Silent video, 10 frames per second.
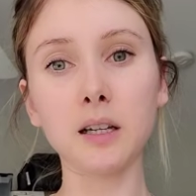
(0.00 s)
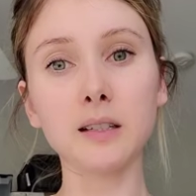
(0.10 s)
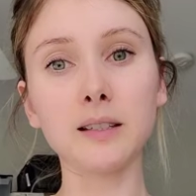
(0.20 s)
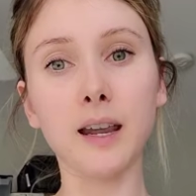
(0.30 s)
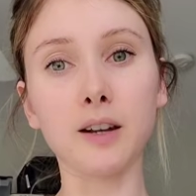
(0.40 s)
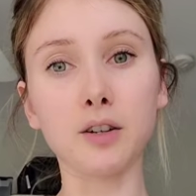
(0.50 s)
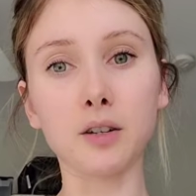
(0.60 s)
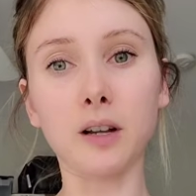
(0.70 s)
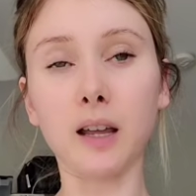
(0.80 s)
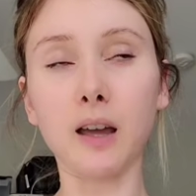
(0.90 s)
container
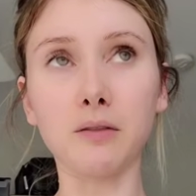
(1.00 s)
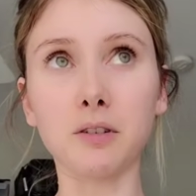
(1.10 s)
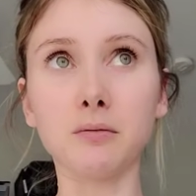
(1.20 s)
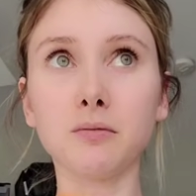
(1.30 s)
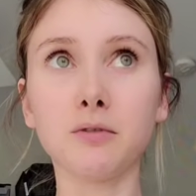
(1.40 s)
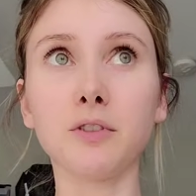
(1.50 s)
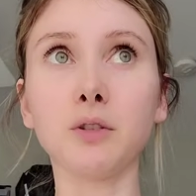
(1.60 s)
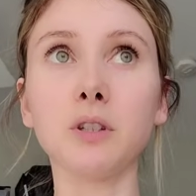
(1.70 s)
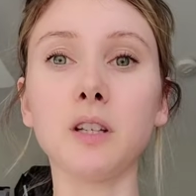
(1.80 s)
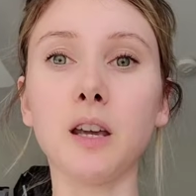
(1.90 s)
and I haven't
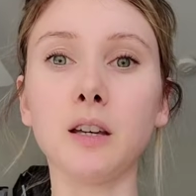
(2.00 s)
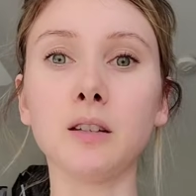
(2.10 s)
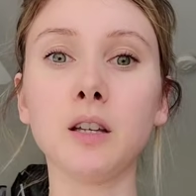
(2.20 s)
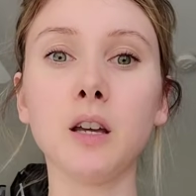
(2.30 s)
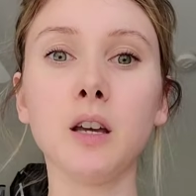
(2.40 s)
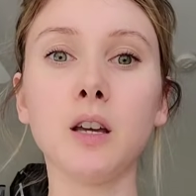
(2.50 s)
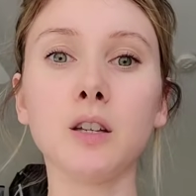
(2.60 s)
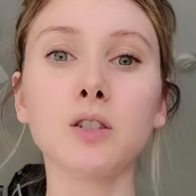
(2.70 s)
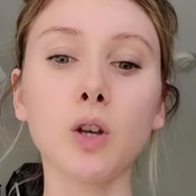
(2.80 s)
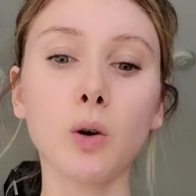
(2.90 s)
filled it yet.
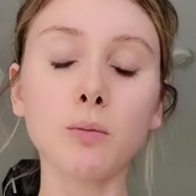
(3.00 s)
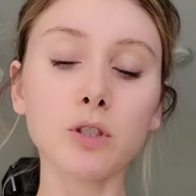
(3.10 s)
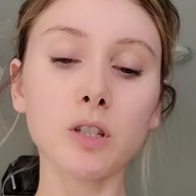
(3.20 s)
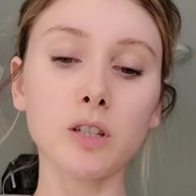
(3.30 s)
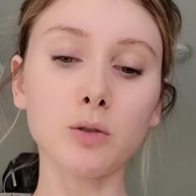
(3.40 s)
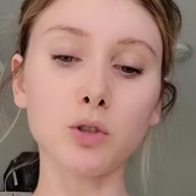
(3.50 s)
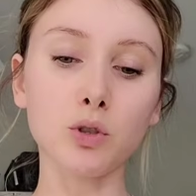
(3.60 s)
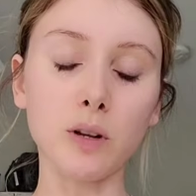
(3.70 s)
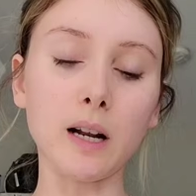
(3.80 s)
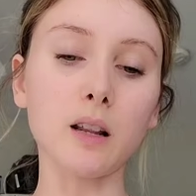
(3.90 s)
So I'm just going to do it
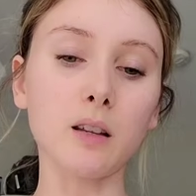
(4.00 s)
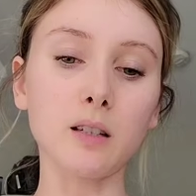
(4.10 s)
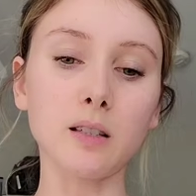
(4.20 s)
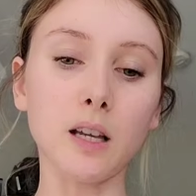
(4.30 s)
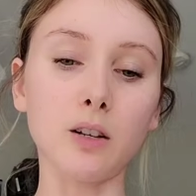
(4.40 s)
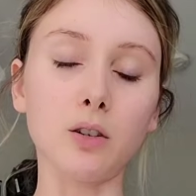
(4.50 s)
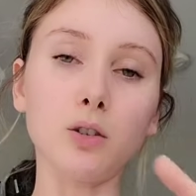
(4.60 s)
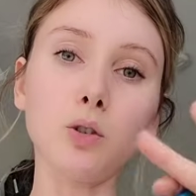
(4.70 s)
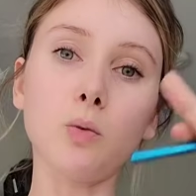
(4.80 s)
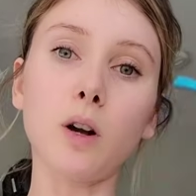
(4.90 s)
straight out of the container.
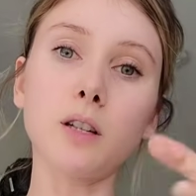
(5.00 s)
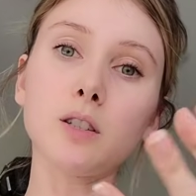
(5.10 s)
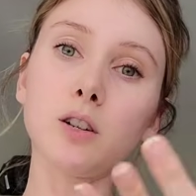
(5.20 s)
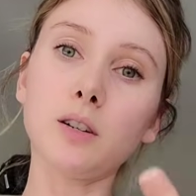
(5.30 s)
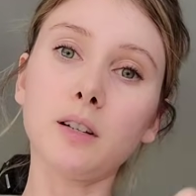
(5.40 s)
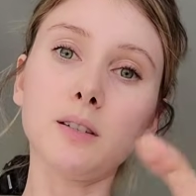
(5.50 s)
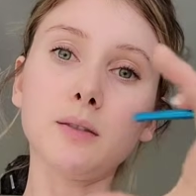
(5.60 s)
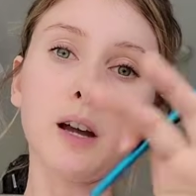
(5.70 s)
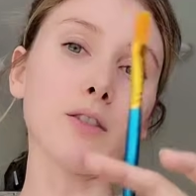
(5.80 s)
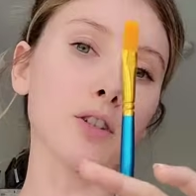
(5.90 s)
You want to turn it,
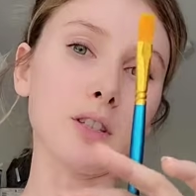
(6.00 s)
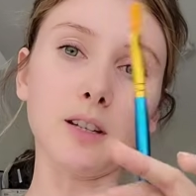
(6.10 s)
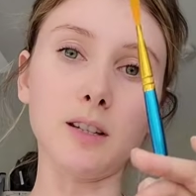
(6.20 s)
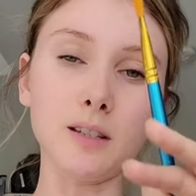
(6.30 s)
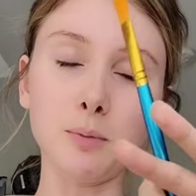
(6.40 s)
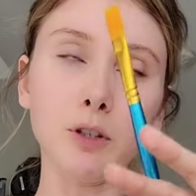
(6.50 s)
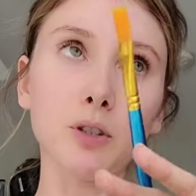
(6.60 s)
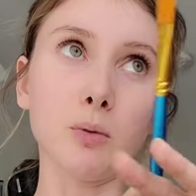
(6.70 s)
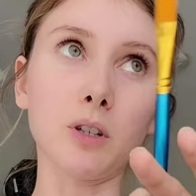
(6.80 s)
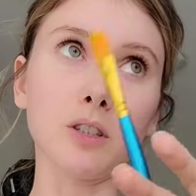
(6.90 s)
I've already done this, but
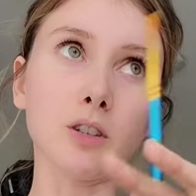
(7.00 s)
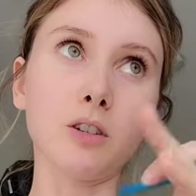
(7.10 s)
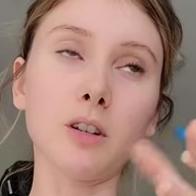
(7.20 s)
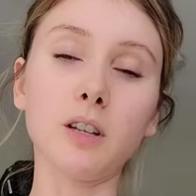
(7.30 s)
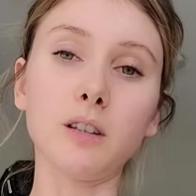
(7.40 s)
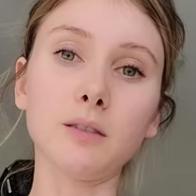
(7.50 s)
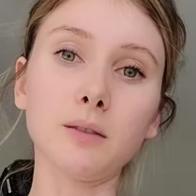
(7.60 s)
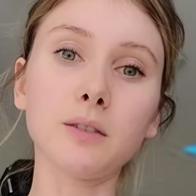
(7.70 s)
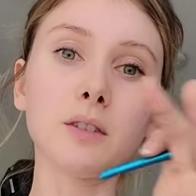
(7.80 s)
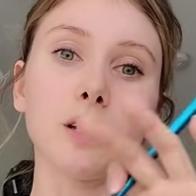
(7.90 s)
you want to turn it
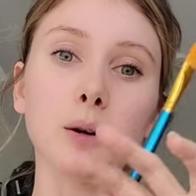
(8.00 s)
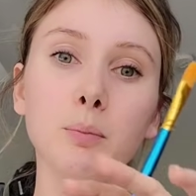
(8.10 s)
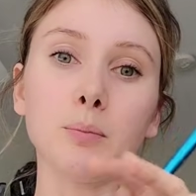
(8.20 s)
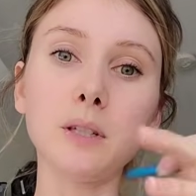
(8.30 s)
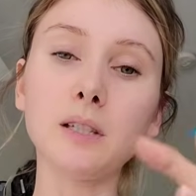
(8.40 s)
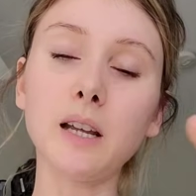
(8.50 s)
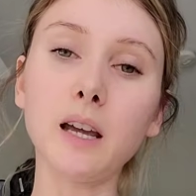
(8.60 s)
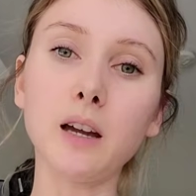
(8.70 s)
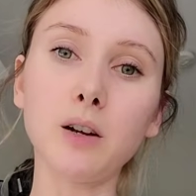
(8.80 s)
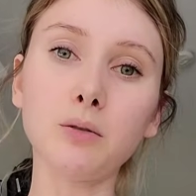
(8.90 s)
up and
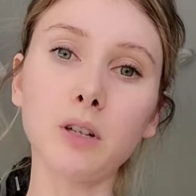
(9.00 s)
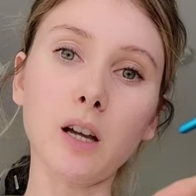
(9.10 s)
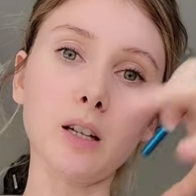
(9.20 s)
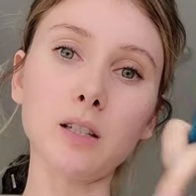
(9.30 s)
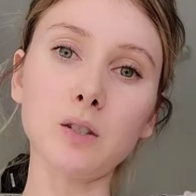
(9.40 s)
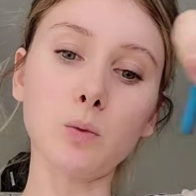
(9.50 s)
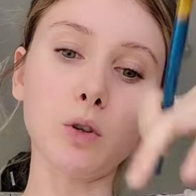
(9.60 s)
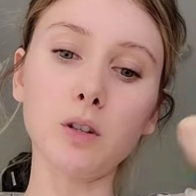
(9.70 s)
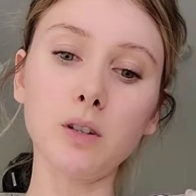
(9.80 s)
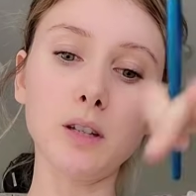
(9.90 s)
down and kind of
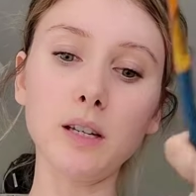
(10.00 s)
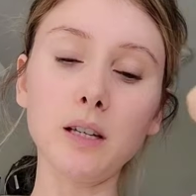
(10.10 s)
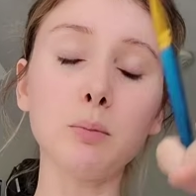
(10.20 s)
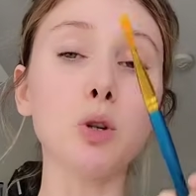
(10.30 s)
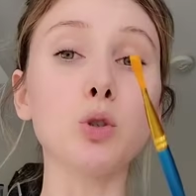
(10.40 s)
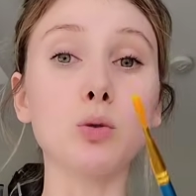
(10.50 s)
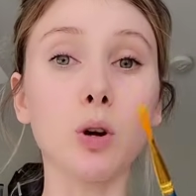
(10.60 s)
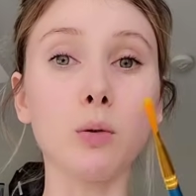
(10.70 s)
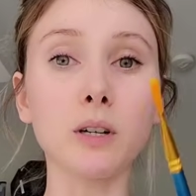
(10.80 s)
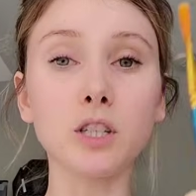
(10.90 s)
swirl it, but you
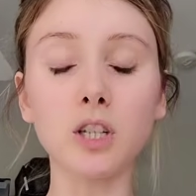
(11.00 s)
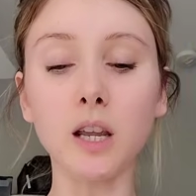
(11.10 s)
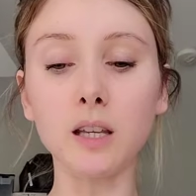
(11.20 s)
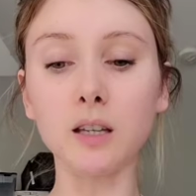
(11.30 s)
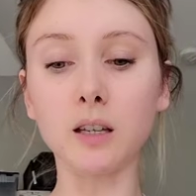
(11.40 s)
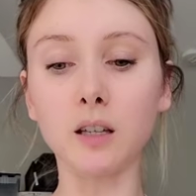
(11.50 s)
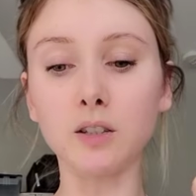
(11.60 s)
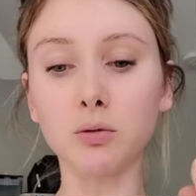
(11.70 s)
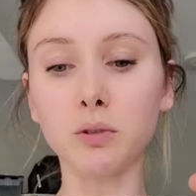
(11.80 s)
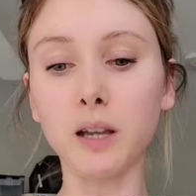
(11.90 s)
don't want to shake it
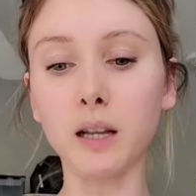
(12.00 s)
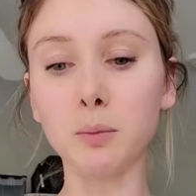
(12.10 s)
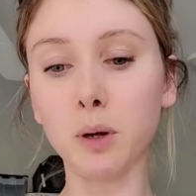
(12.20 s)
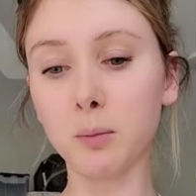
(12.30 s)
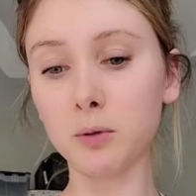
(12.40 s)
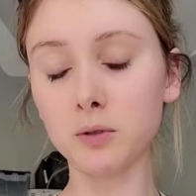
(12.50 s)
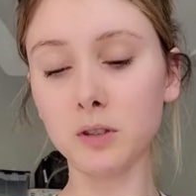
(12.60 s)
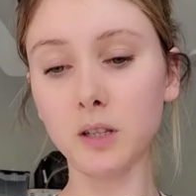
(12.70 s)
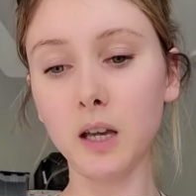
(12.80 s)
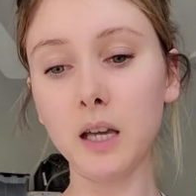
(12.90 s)
because creating
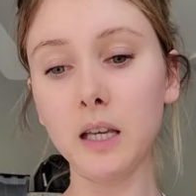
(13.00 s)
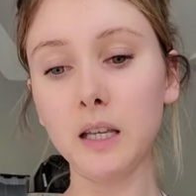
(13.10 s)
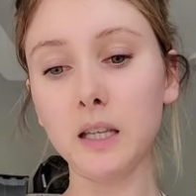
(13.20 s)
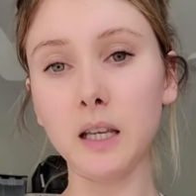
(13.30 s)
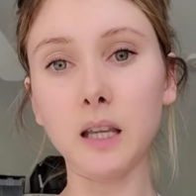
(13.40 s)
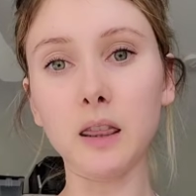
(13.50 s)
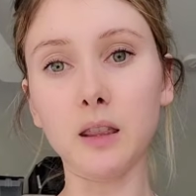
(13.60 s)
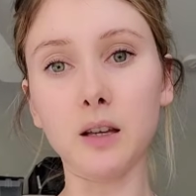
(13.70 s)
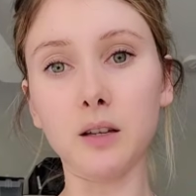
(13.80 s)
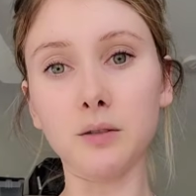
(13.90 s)
bubbles in
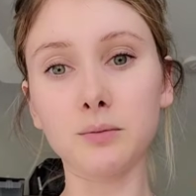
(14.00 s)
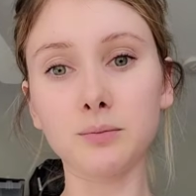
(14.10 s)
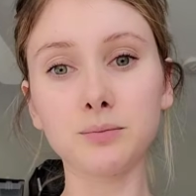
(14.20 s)
the